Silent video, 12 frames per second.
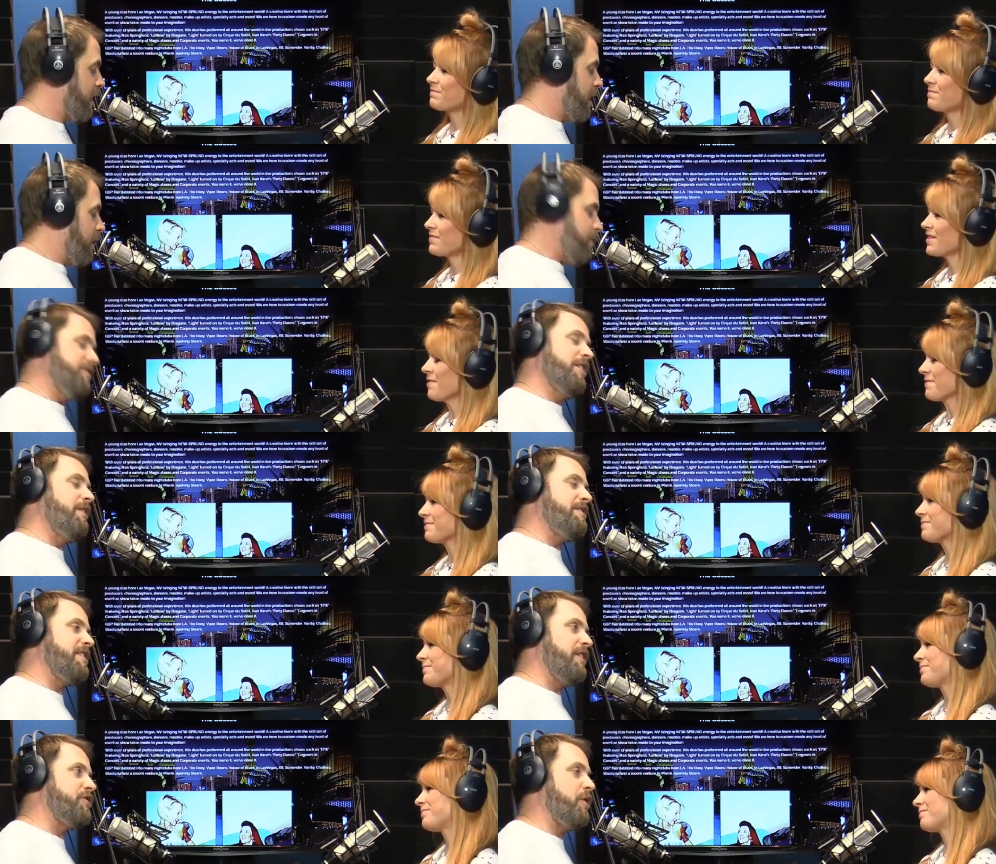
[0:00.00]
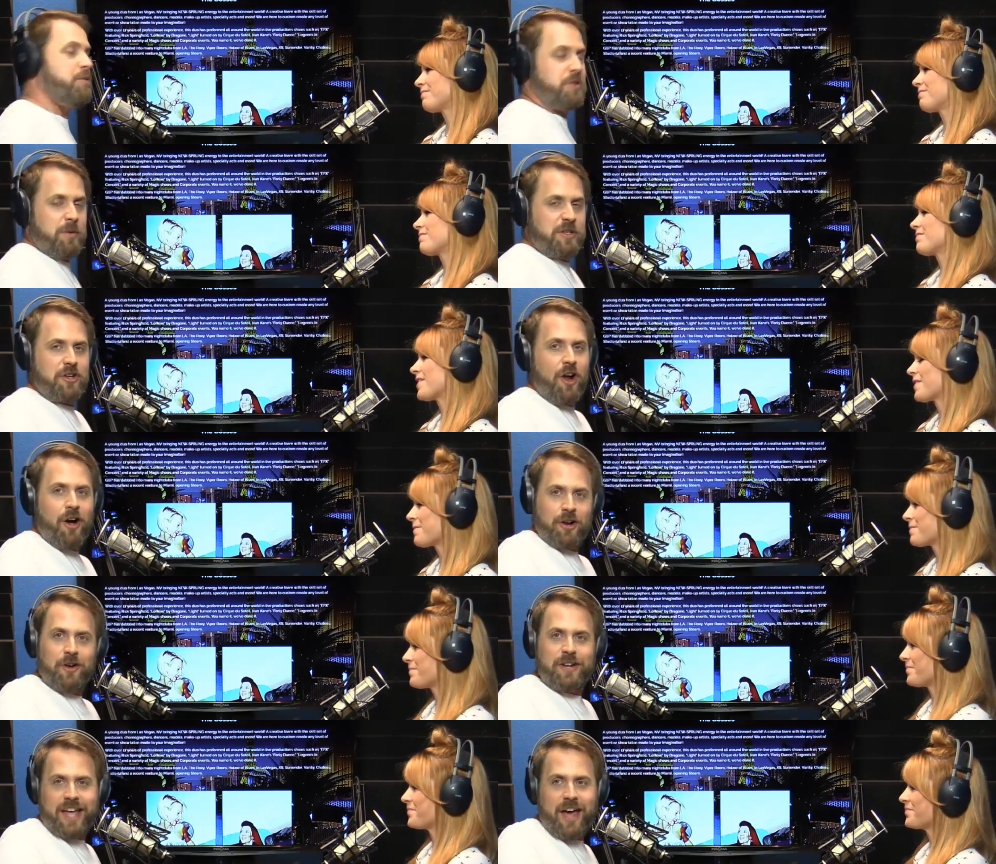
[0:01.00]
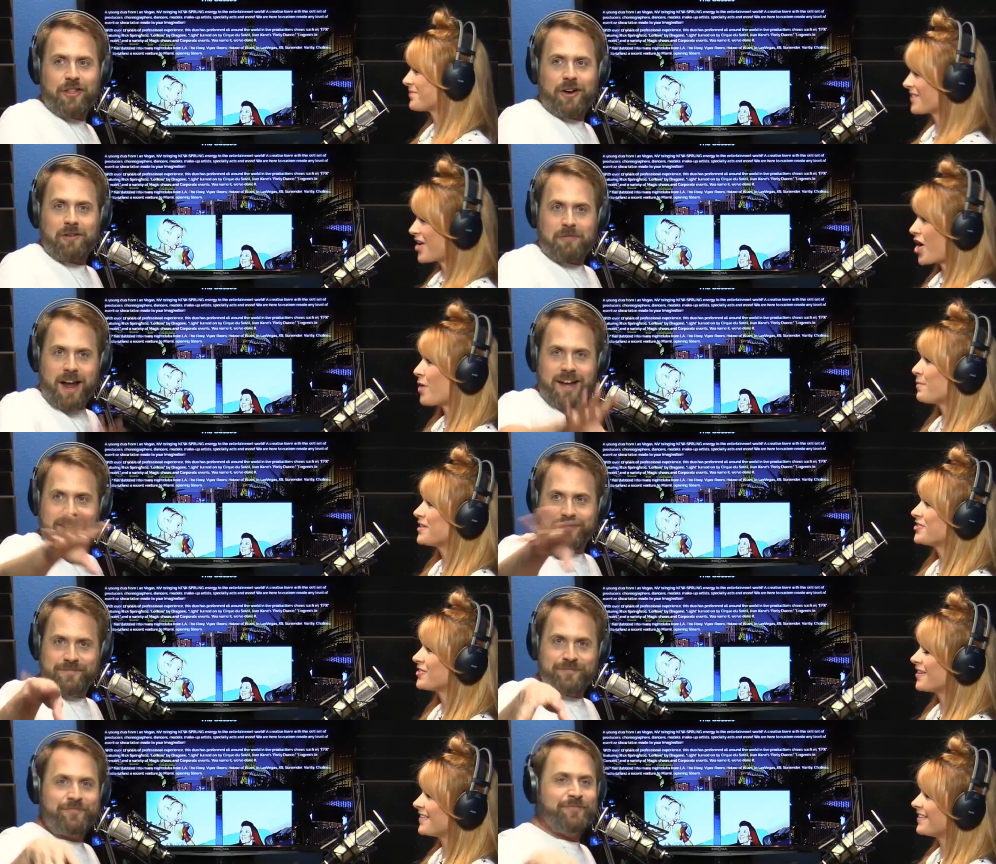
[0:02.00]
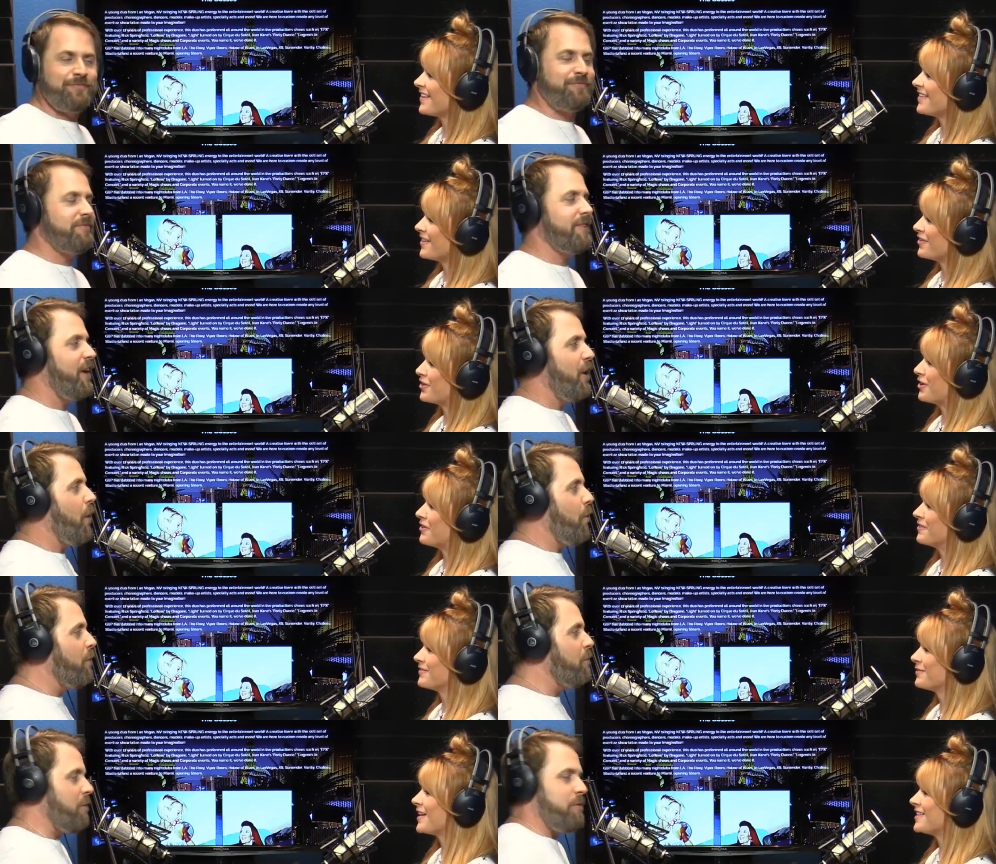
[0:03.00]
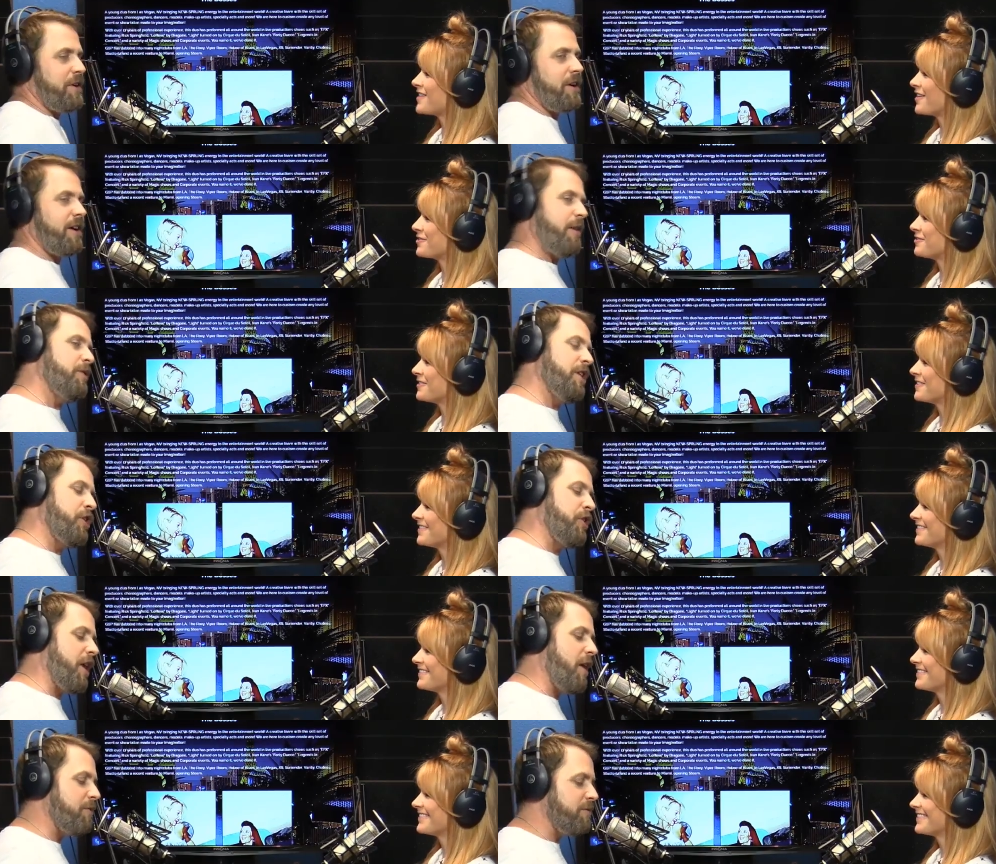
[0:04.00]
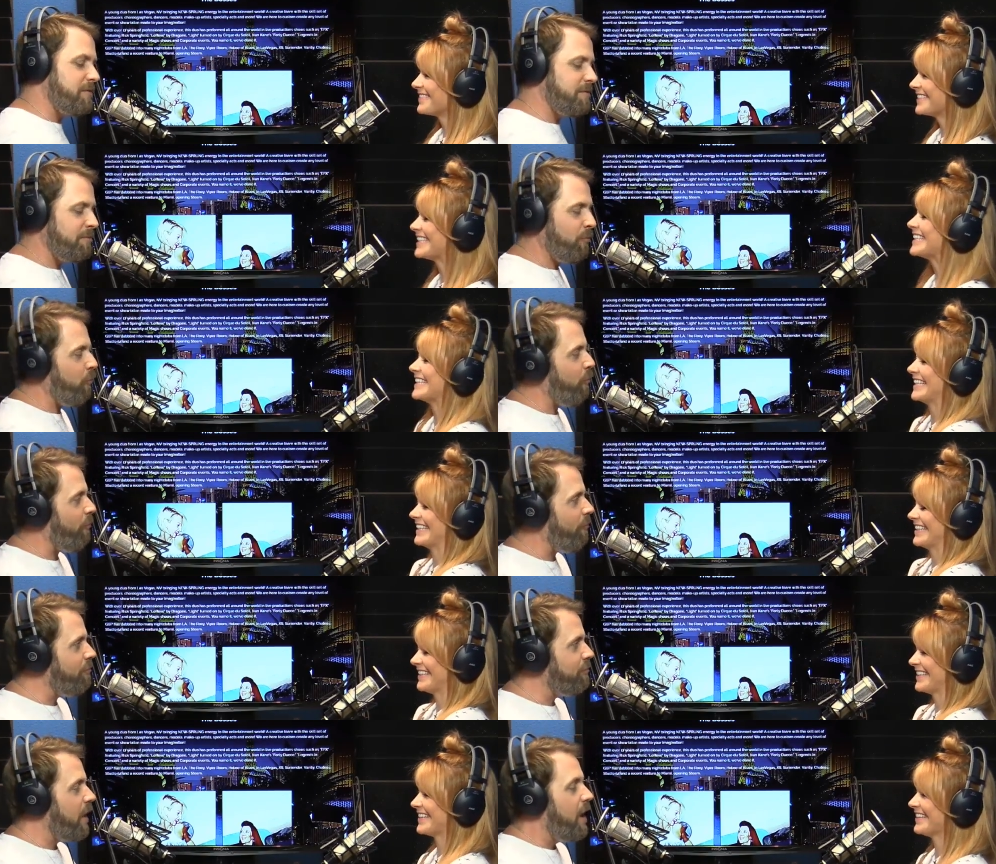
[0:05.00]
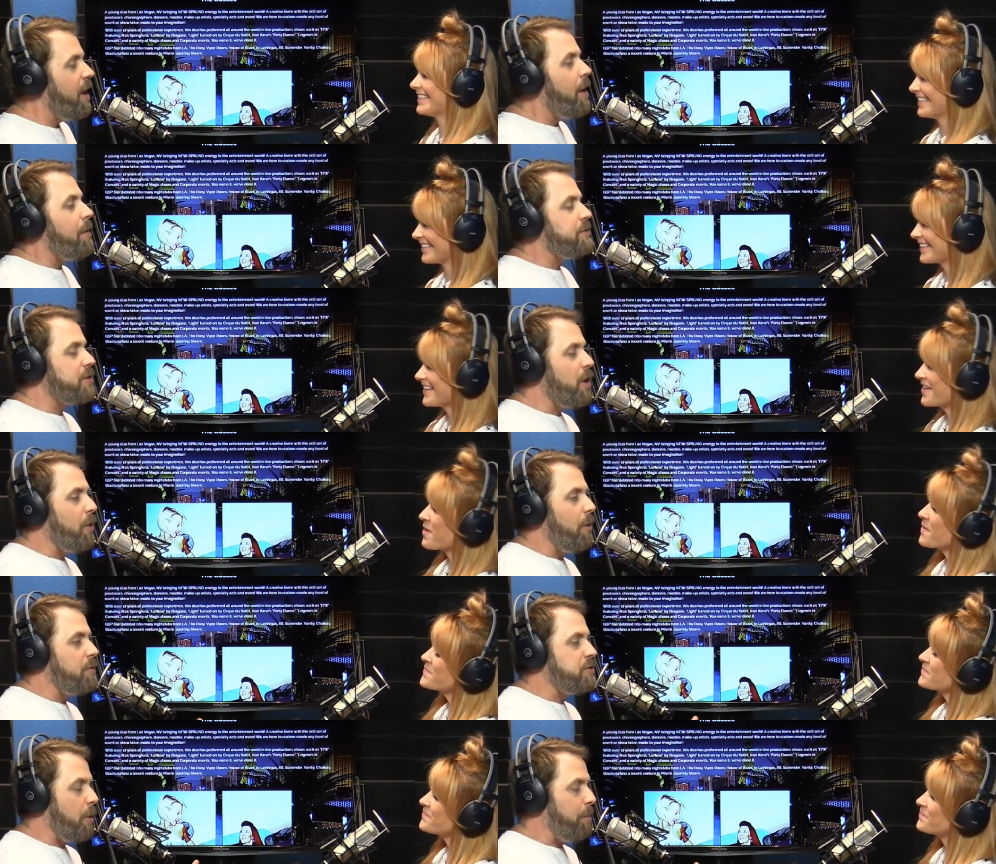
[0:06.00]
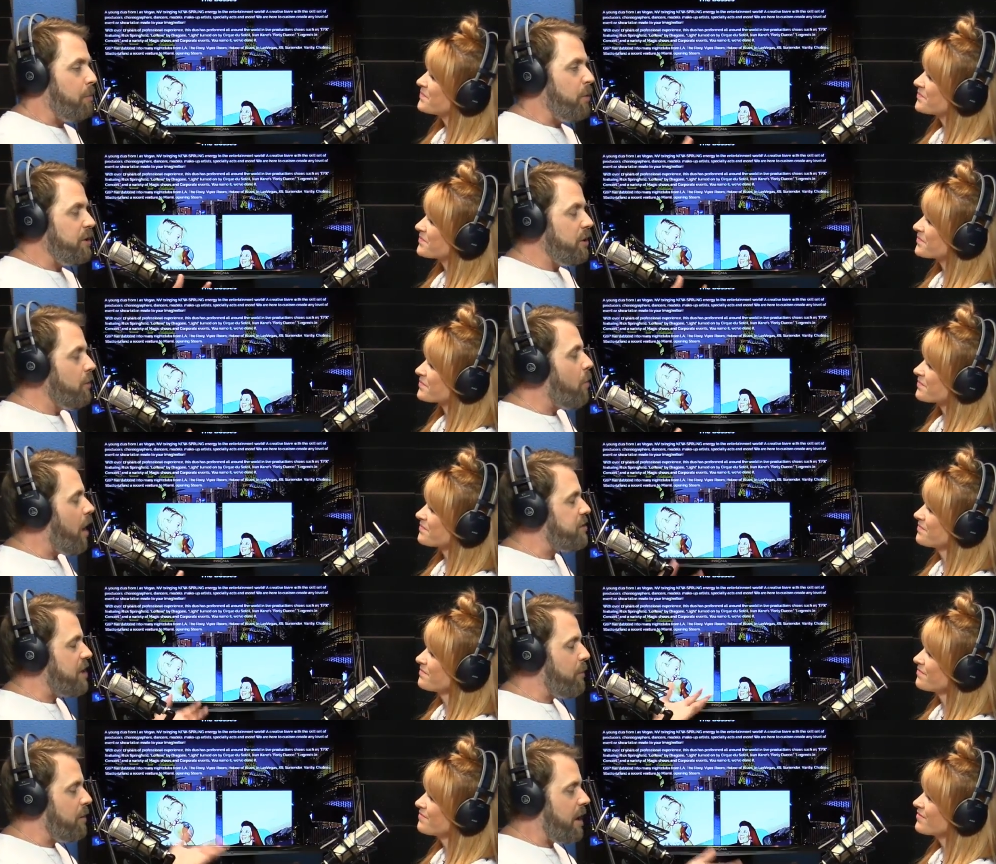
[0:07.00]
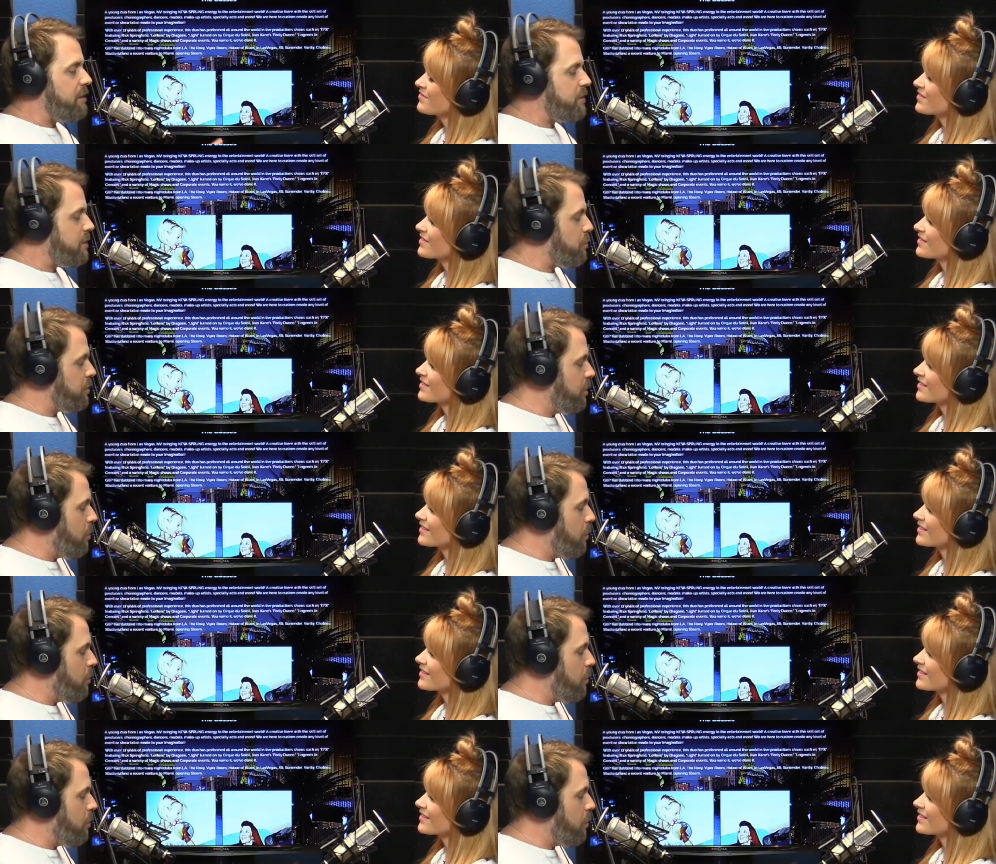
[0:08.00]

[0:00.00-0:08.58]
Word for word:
Speaker 1: We still haven't seen that show. So we should all go together, right? I'll make
Speaker 2: sure mm -hmm. I, I, mm-hmm. let her know. We'll,
Speaker 1: we'll figure it out. We'll let her know mm-hmm. So, so when you watch, I want to ask you this: when you